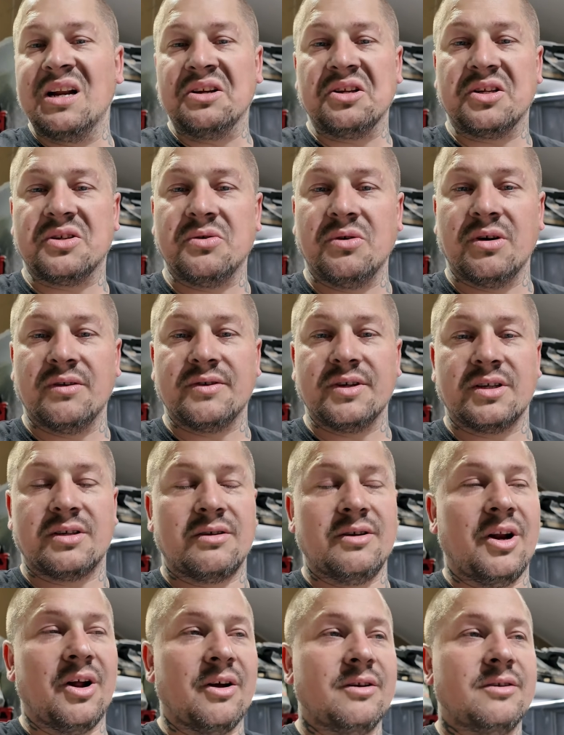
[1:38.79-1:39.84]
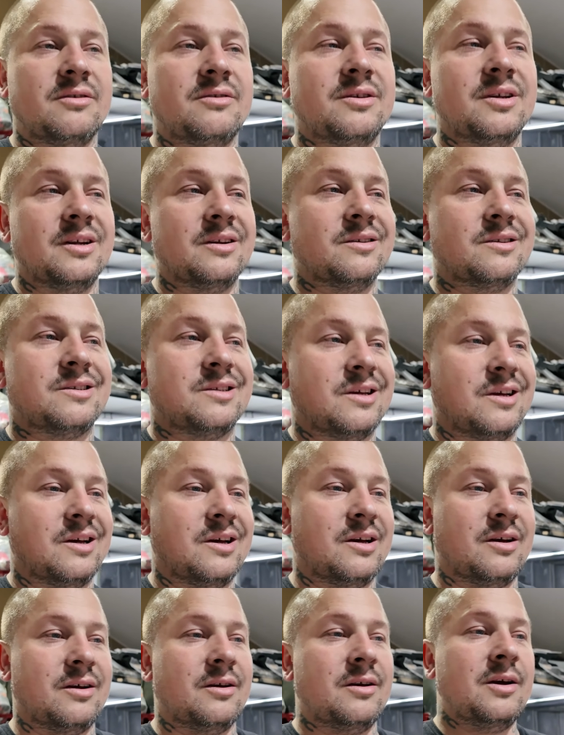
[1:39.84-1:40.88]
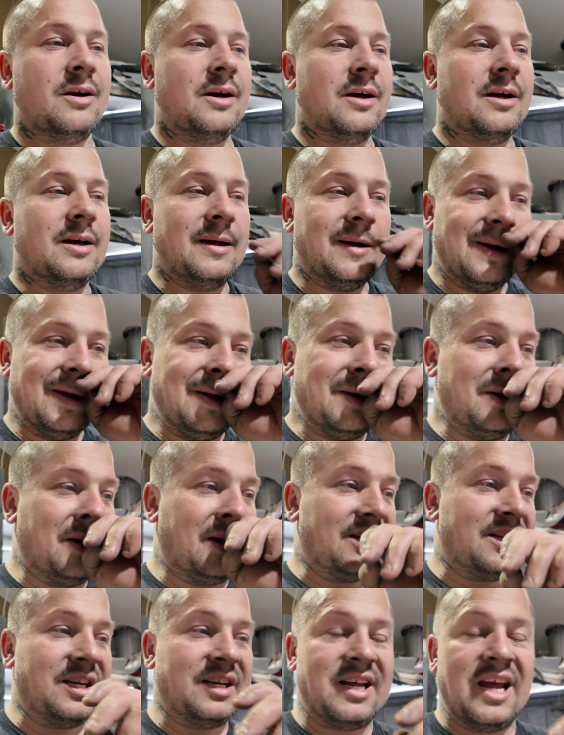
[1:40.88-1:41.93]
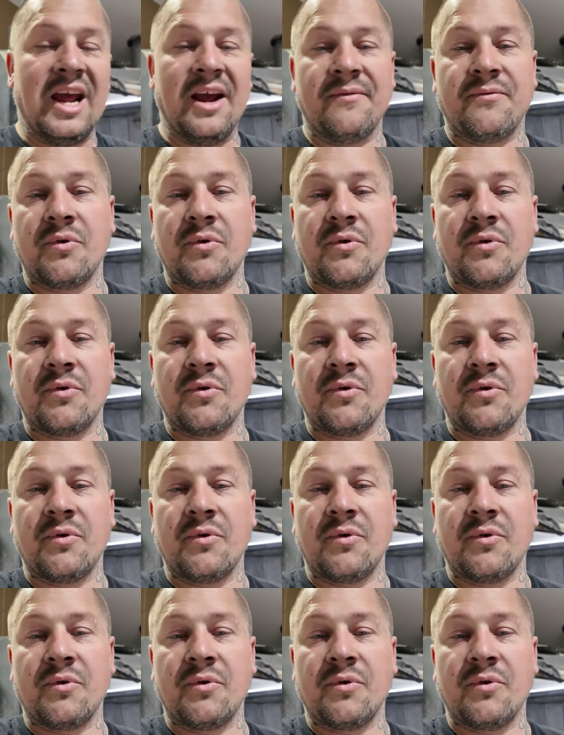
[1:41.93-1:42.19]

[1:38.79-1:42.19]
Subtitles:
and just sort of just, didn't care